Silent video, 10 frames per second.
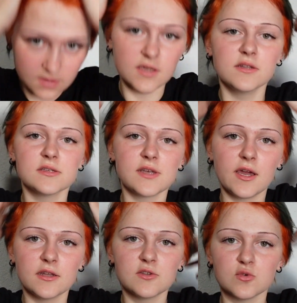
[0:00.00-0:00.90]
they
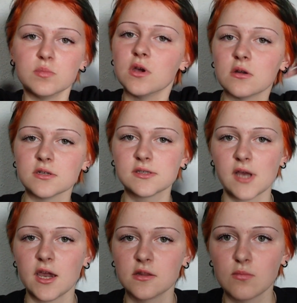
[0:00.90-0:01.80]
decided to be on a
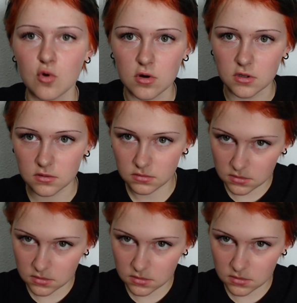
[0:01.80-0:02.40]
side more,